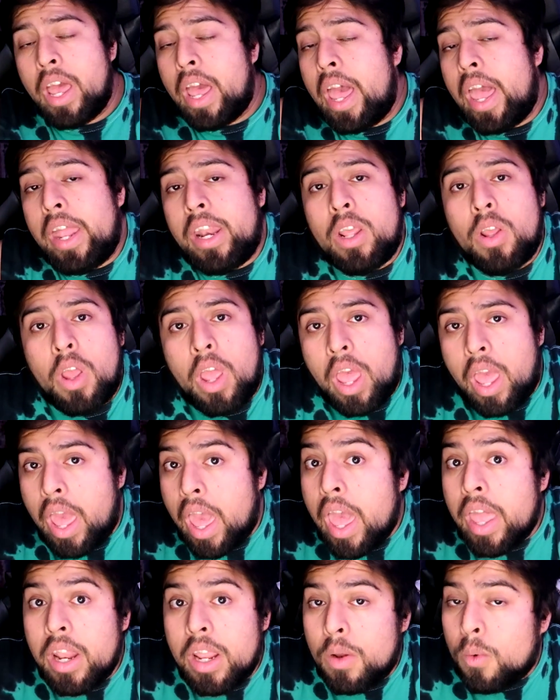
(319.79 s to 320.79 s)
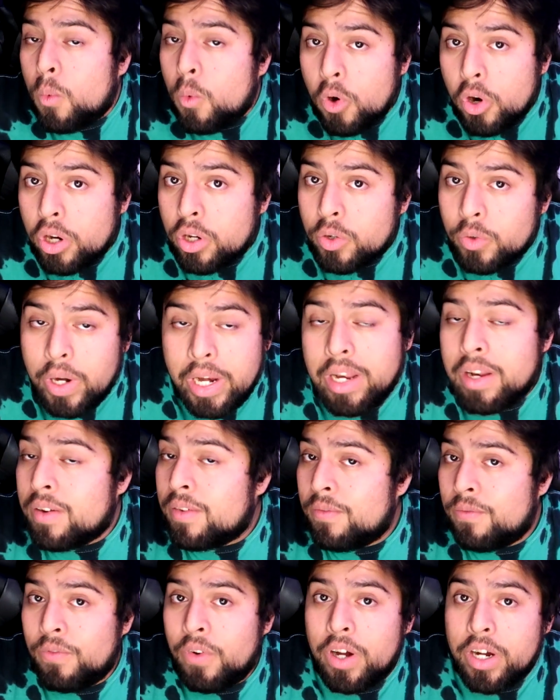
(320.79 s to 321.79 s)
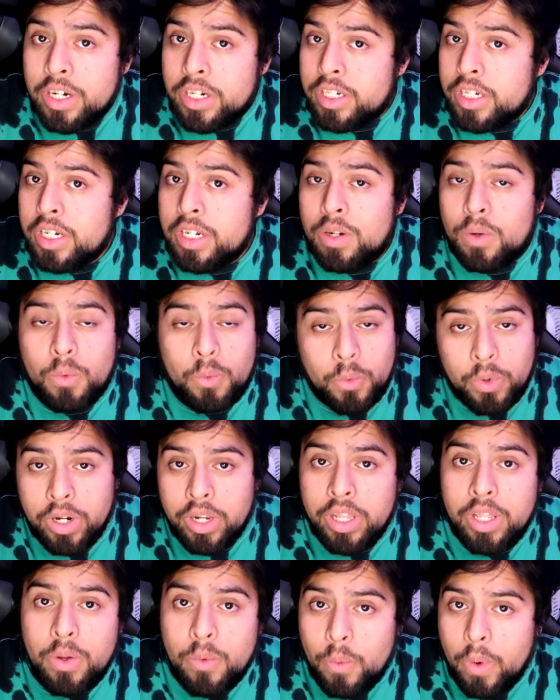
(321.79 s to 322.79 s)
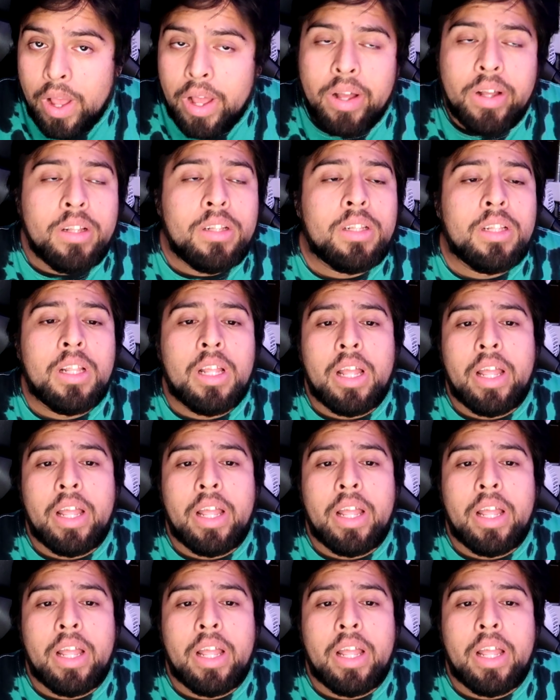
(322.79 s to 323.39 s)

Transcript: And it worked great. It functioned really well.